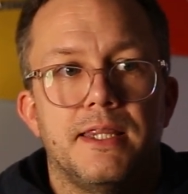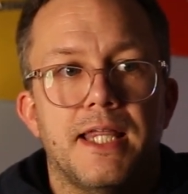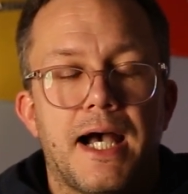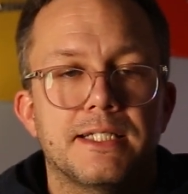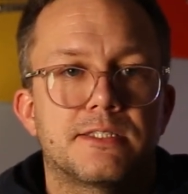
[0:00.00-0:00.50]

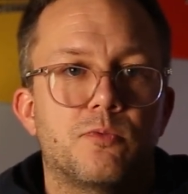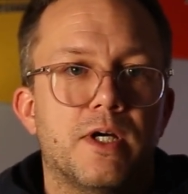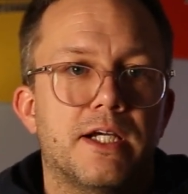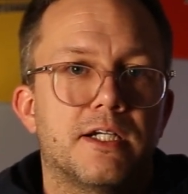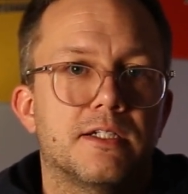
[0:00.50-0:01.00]
That's
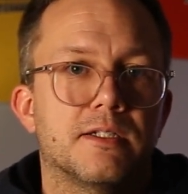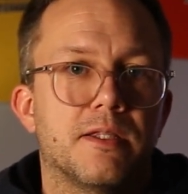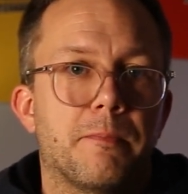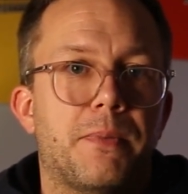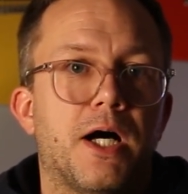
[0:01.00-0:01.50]
where
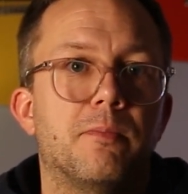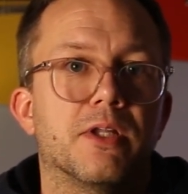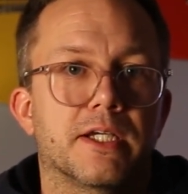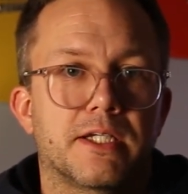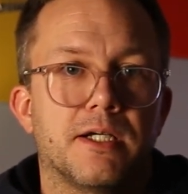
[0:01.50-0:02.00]

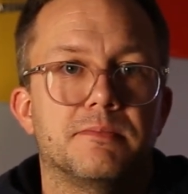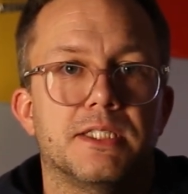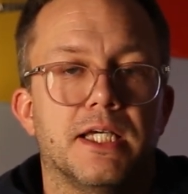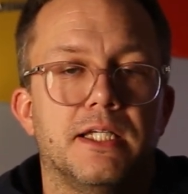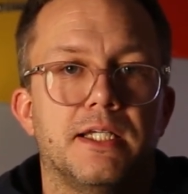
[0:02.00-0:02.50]
public comes
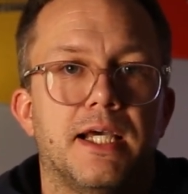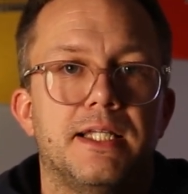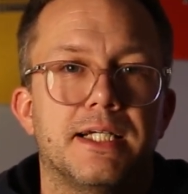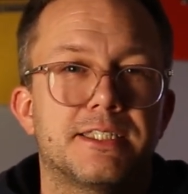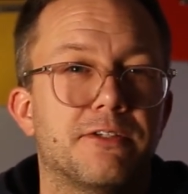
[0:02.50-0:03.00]
in.
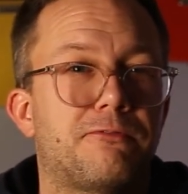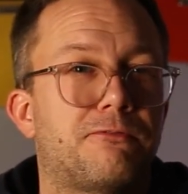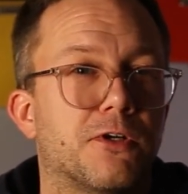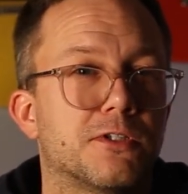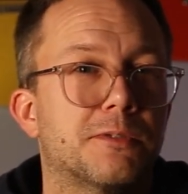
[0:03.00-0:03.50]
And that's the
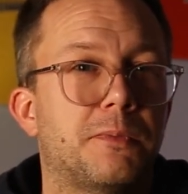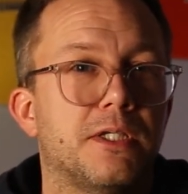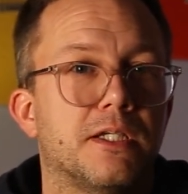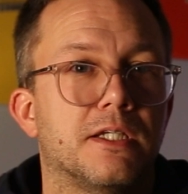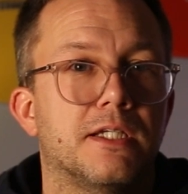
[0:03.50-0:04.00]
first
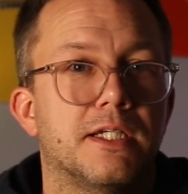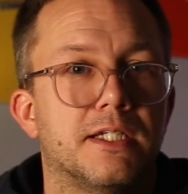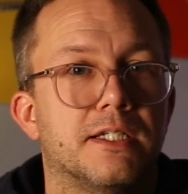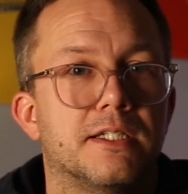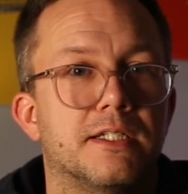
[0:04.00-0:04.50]
P
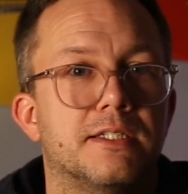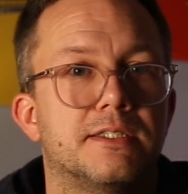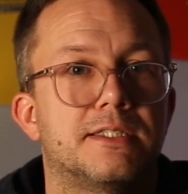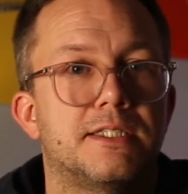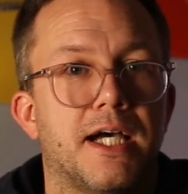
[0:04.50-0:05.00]
in
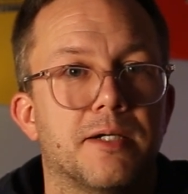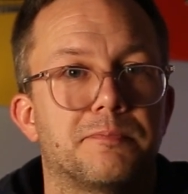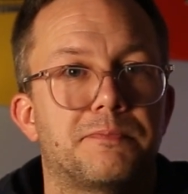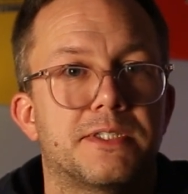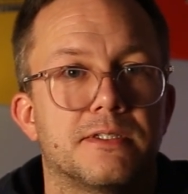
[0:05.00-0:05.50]

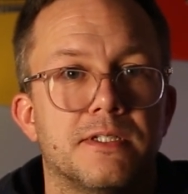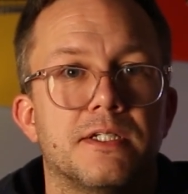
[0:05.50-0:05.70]
STEPS.